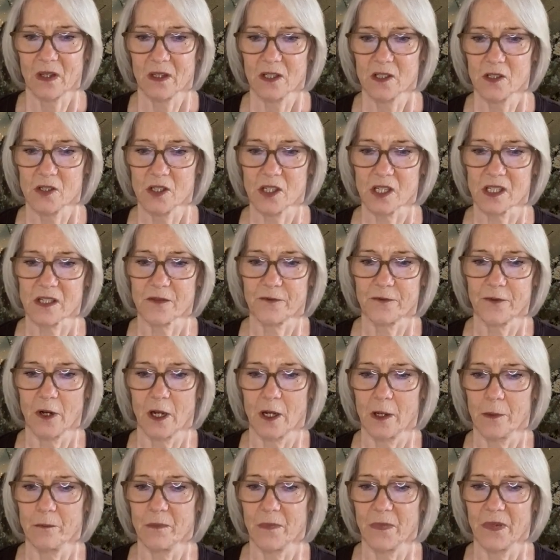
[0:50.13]
just
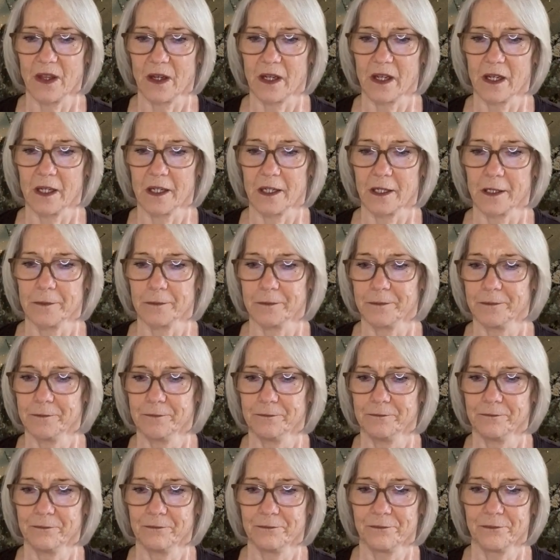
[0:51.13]
from the
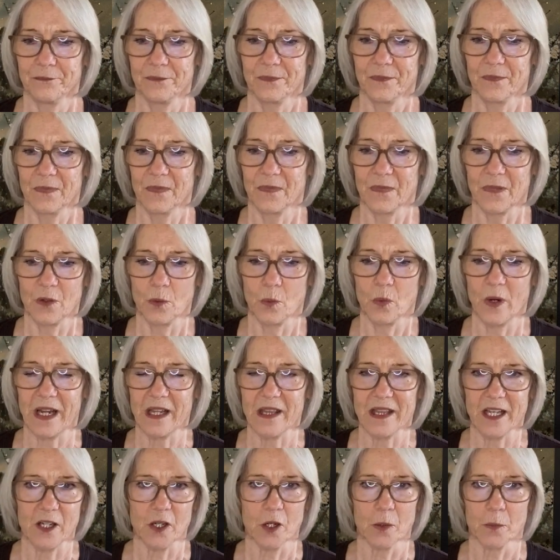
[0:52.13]
way
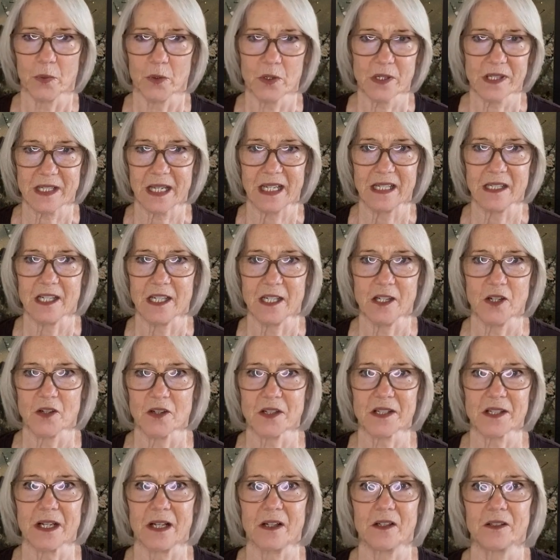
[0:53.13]
that you're presenting
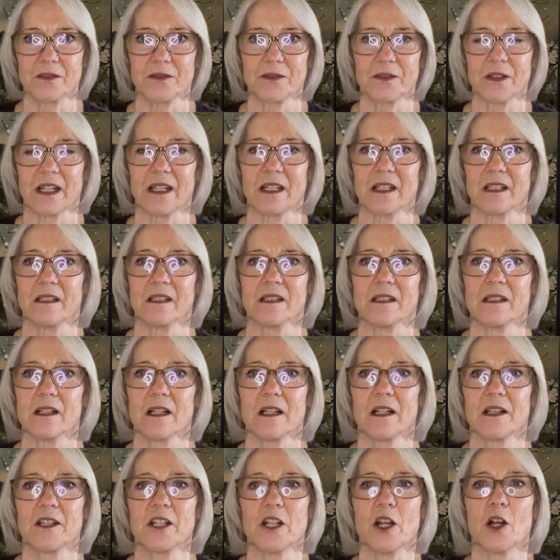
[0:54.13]
yourself and
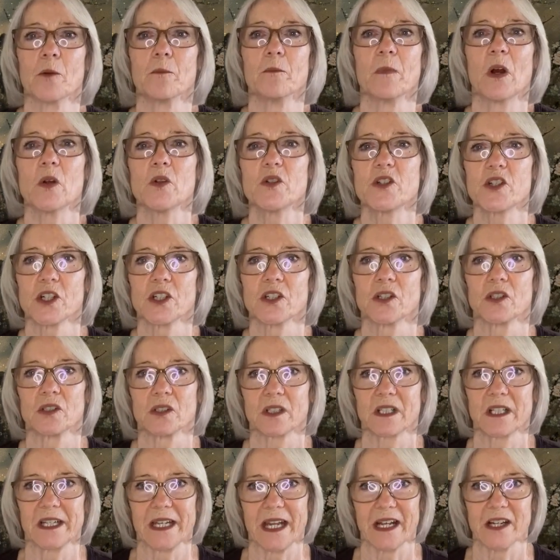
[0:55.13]
your emotional
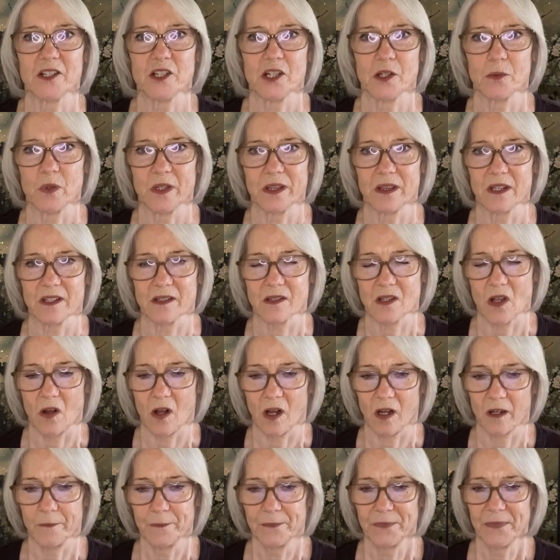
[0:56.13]
connection with the
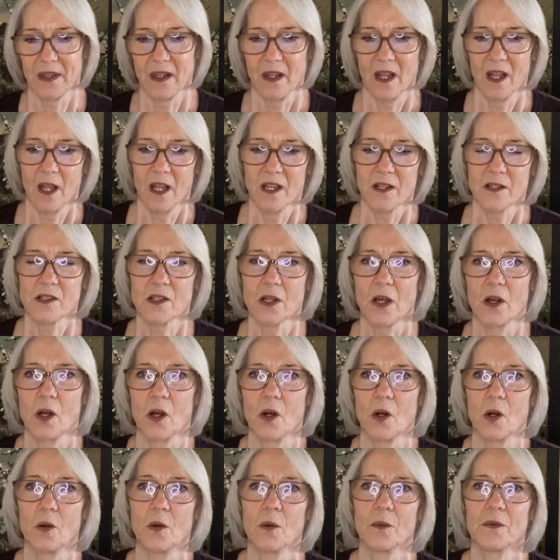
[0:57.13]
song.
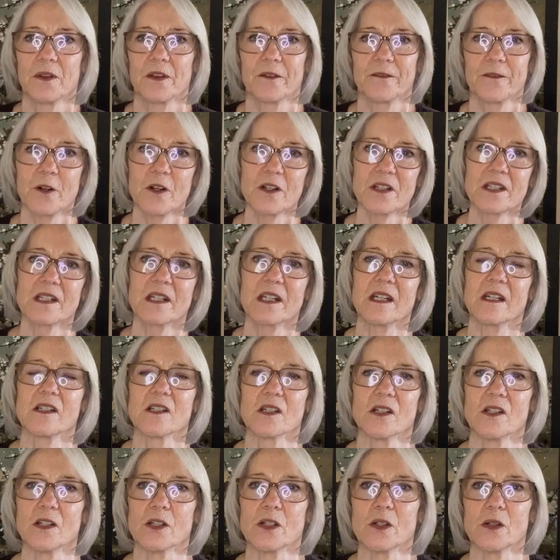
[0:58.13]
So the first thing to
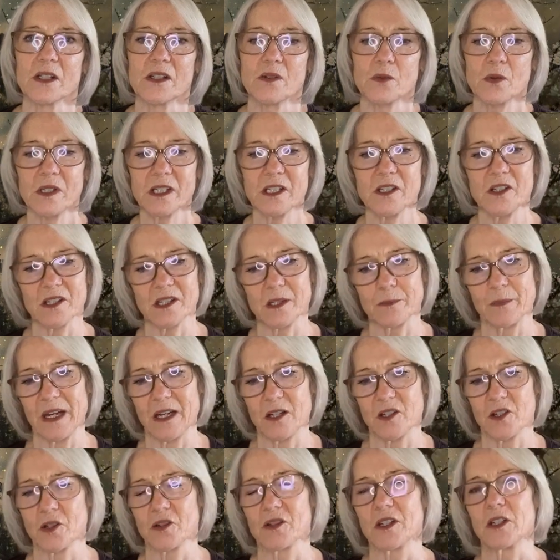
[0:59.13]
do is really just make
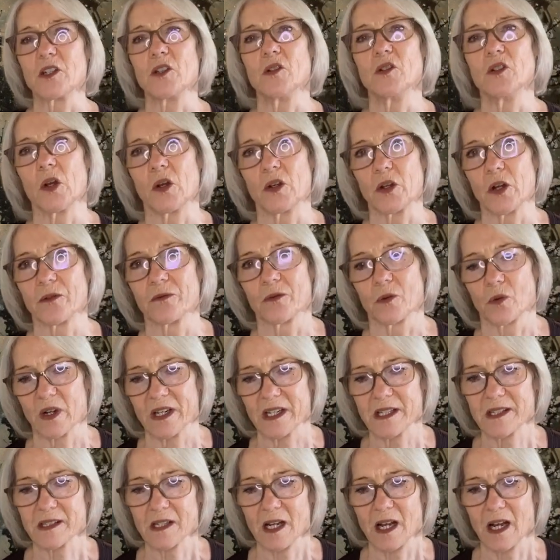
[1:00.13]
sure that you know your
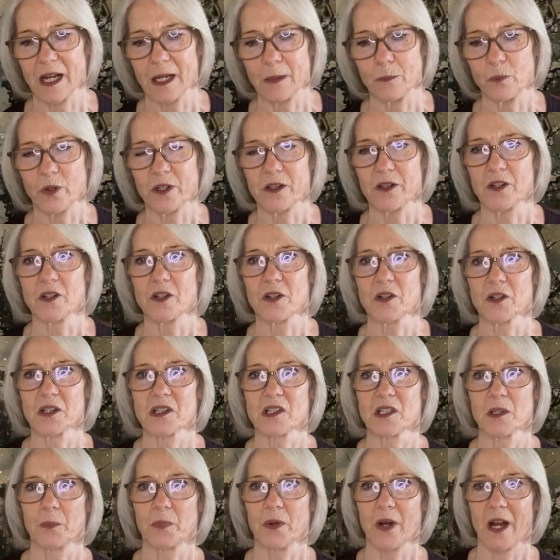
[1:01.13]
voice type, whether you're
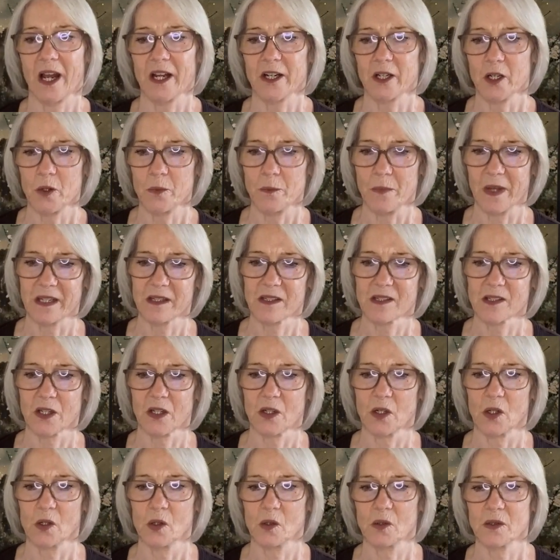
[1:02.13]
soprano,
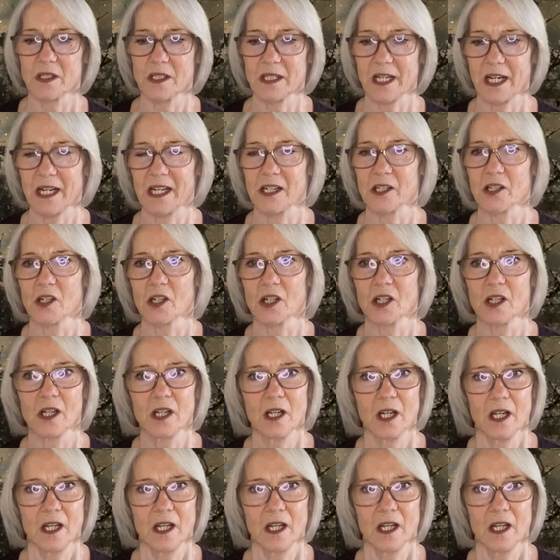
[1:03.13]
mezzo, tenor,